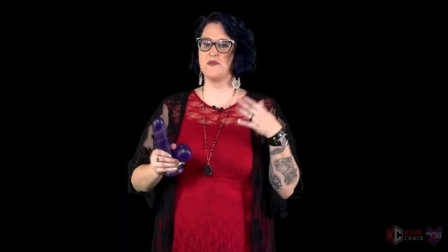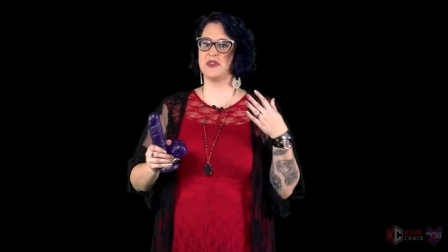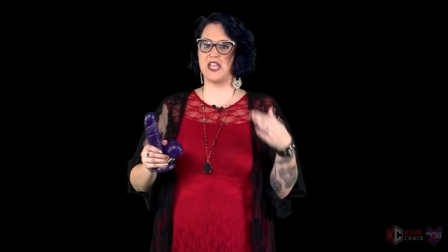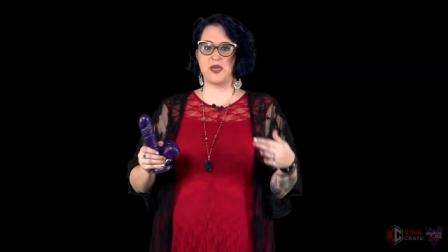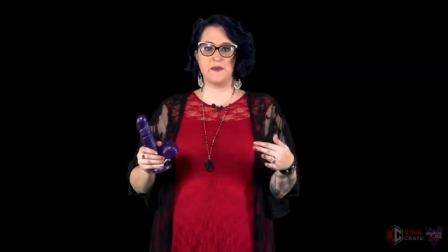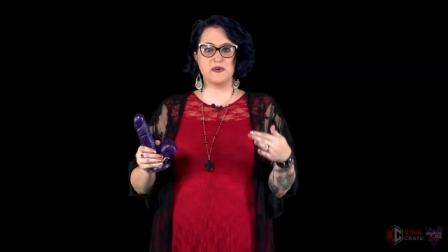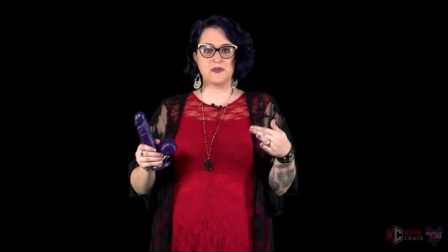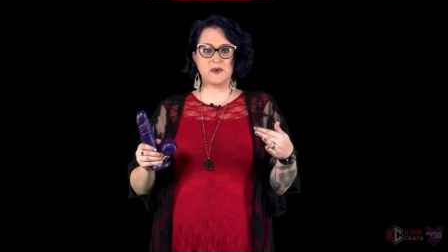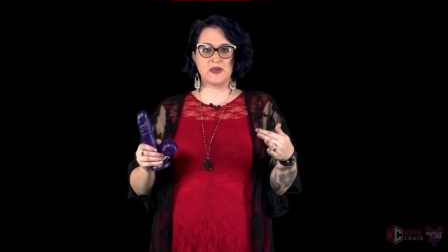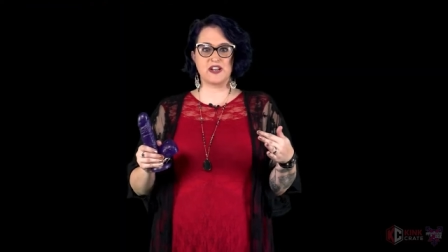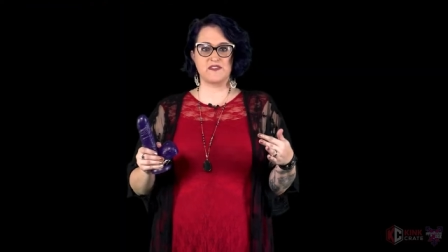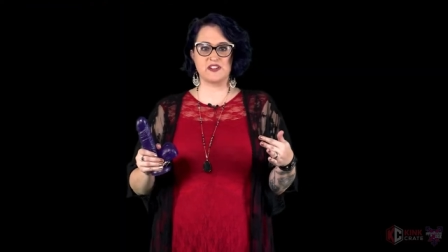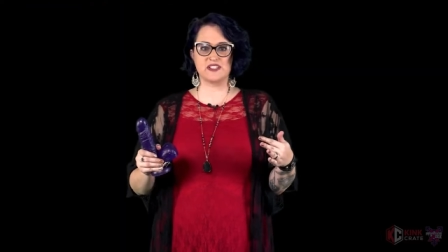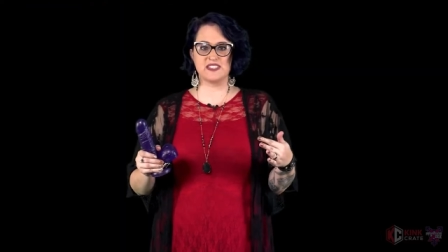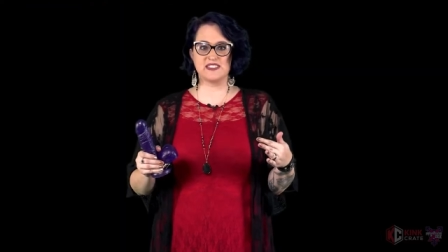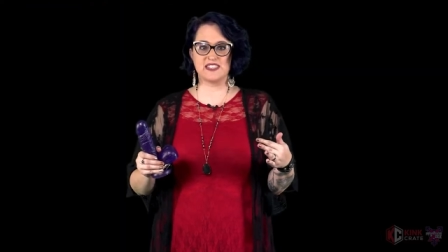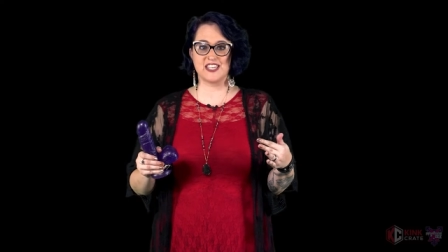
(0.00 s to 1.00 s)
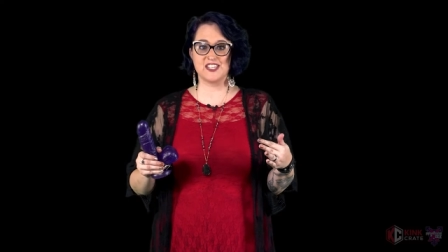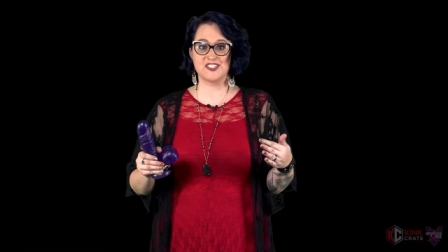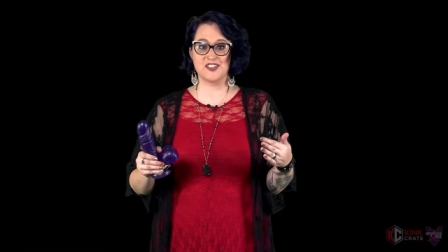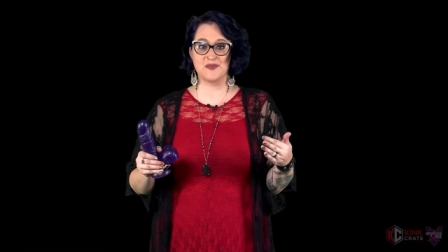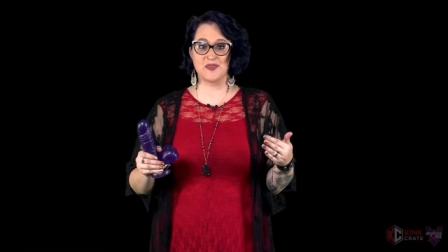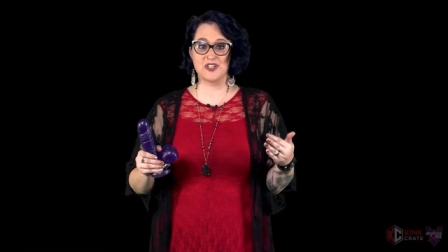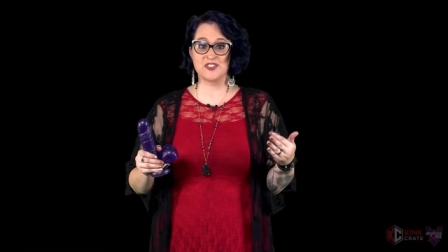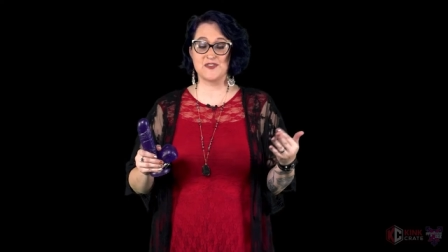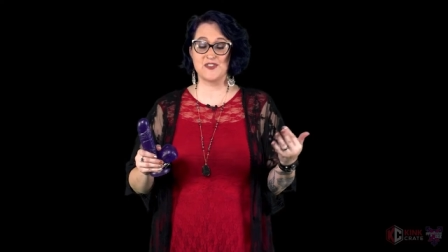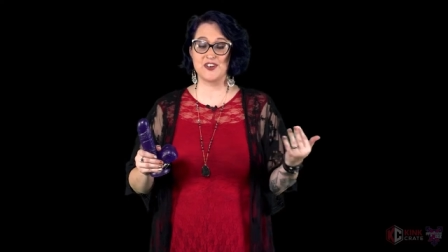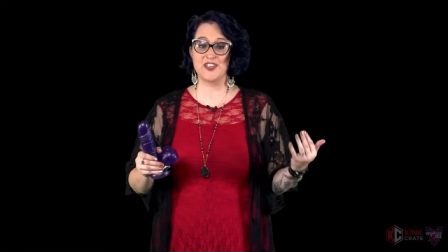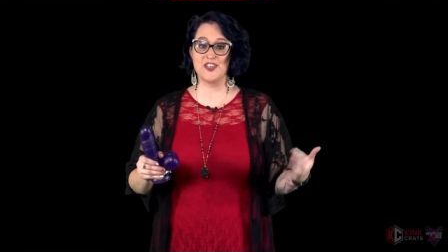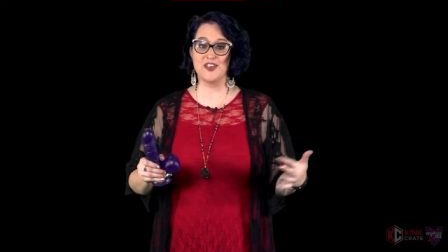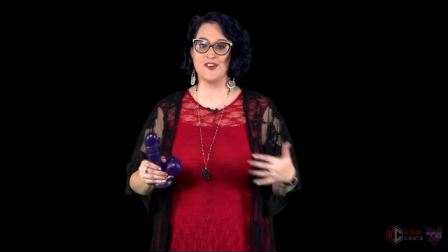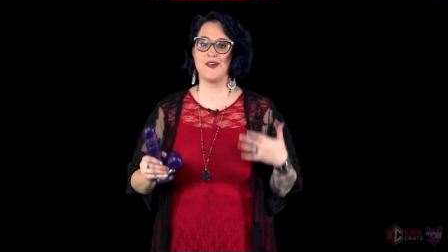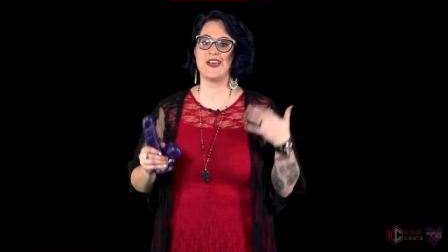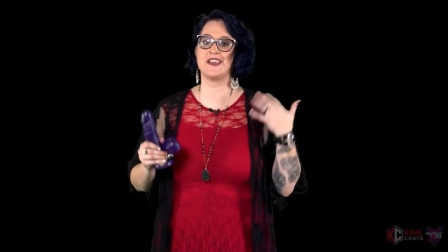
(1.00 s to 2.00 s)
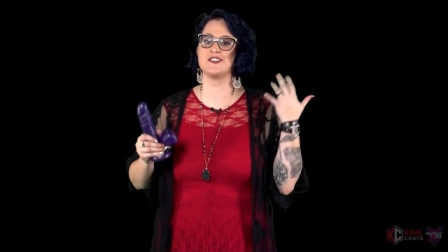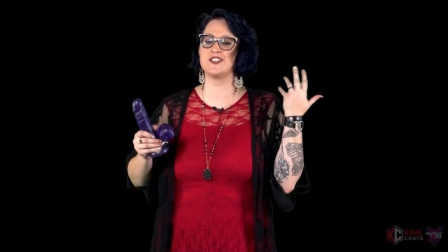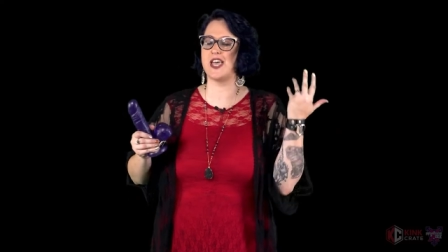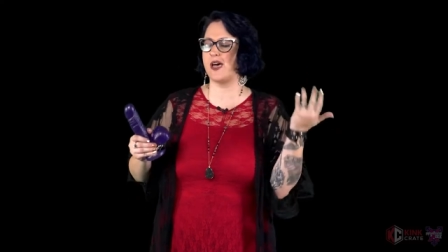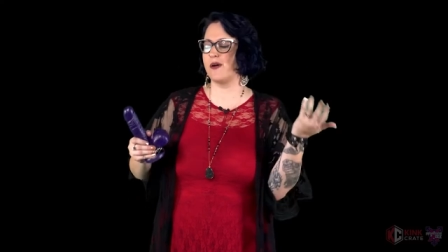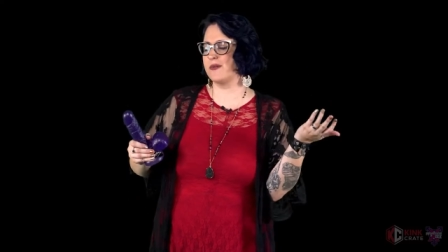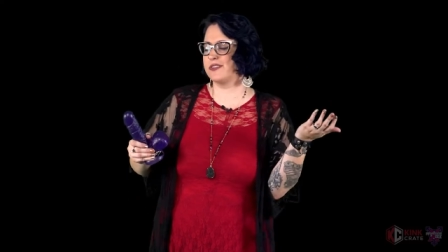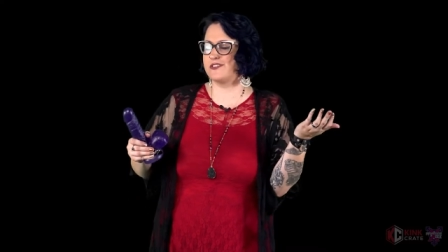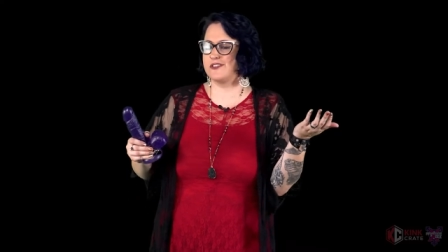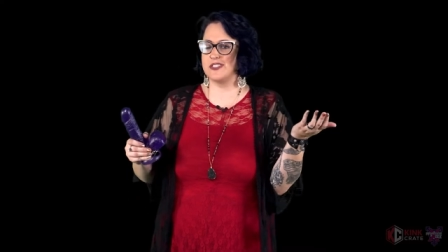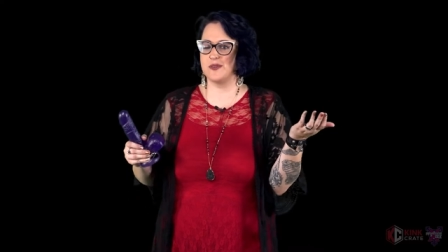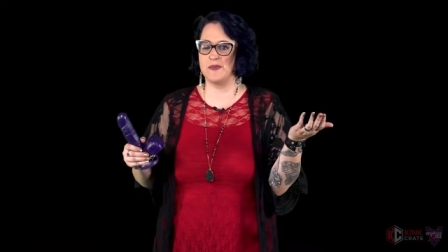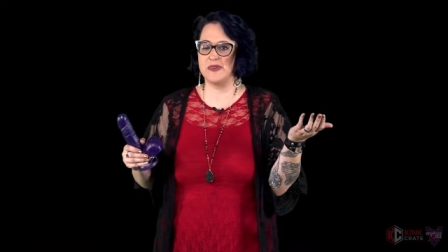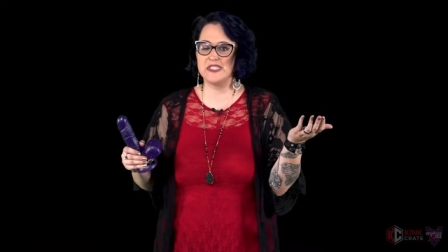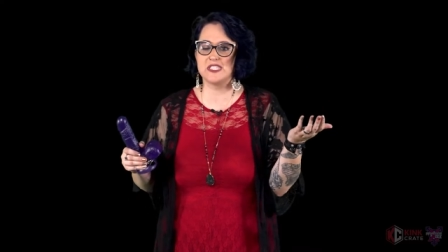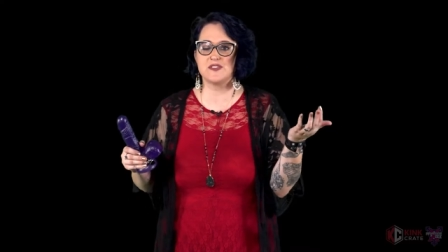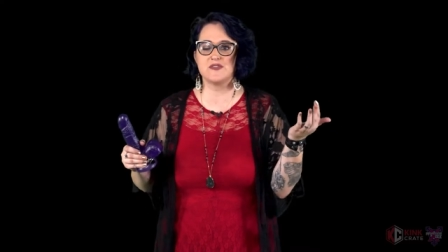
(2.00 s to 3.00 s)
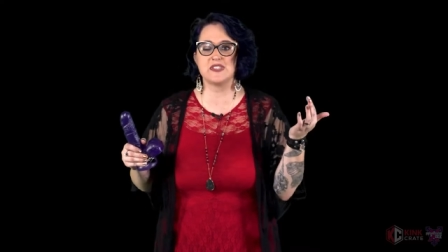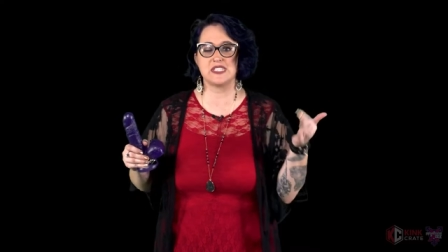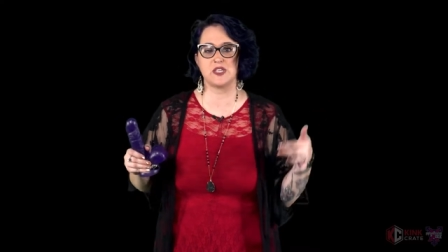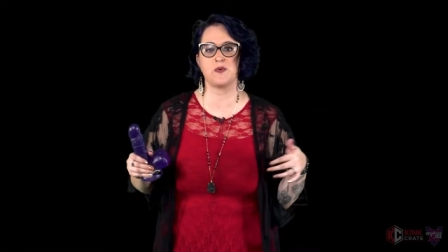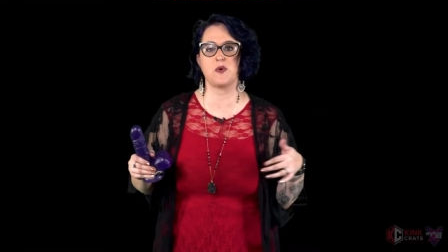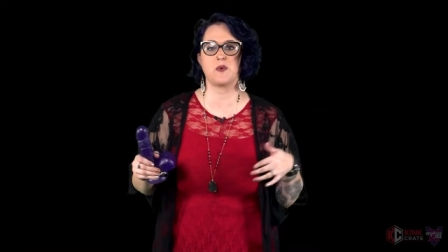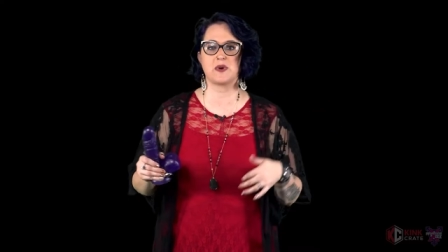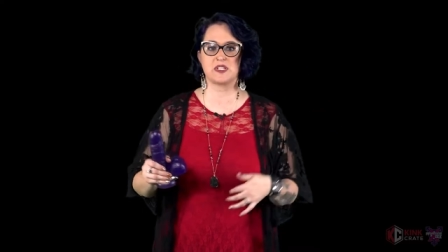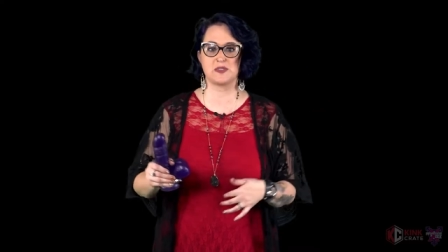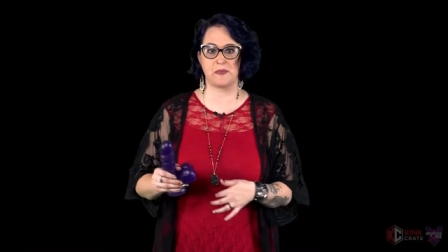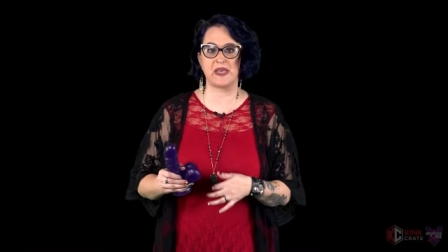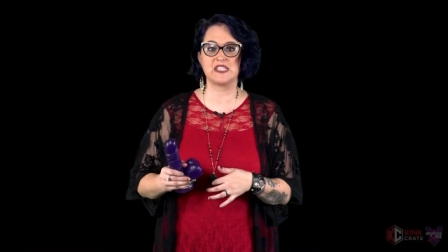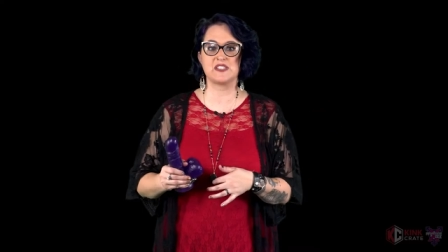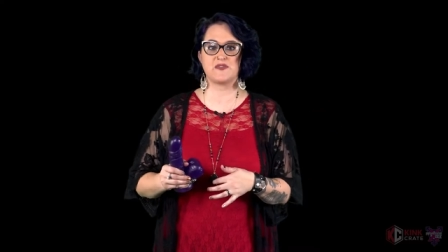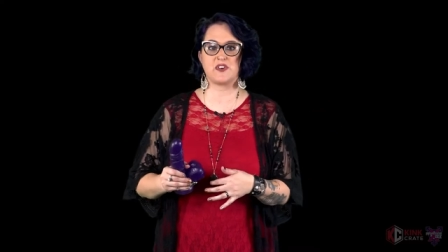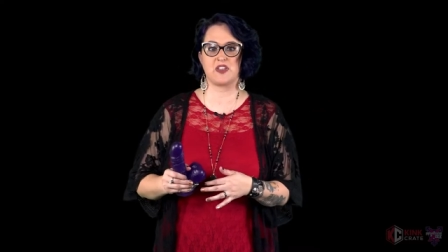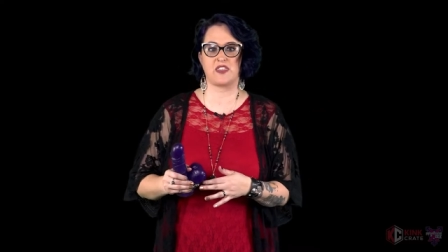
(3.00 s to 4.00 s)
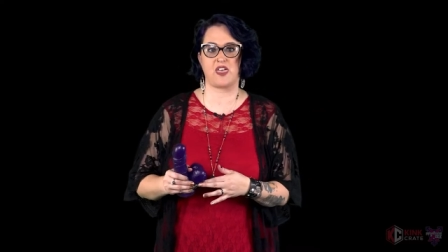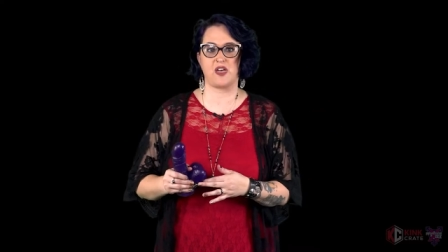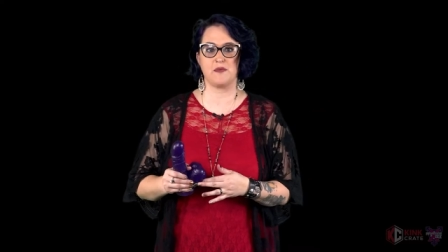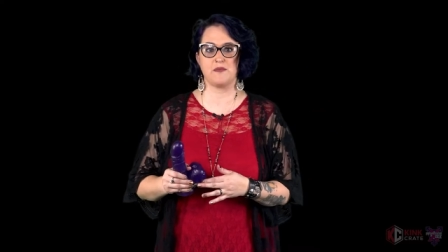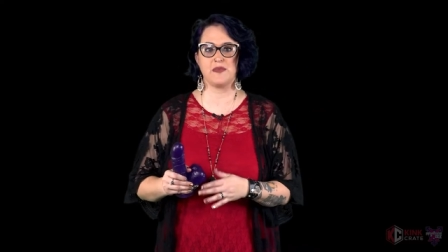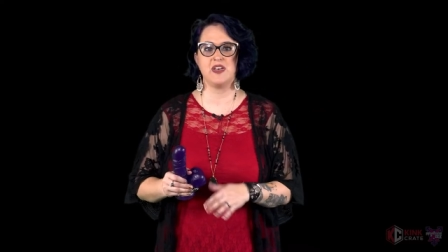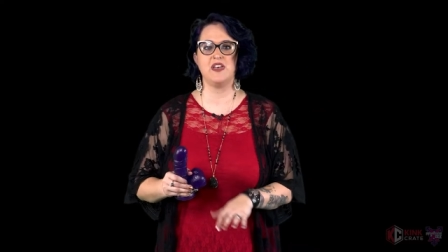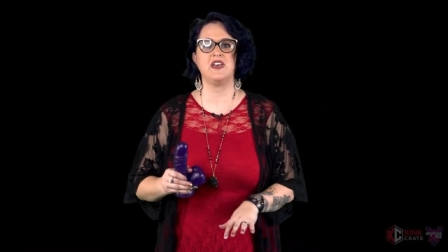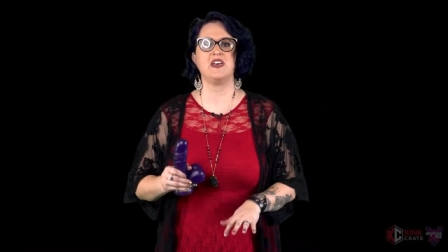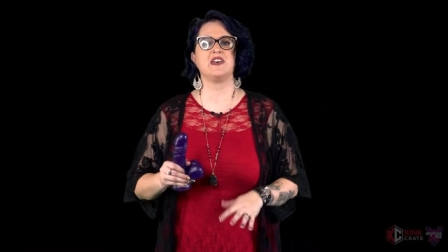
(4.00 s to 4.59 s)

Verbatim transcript: Play with whatever sensation works for you and chat with your submissive to see what works best for them.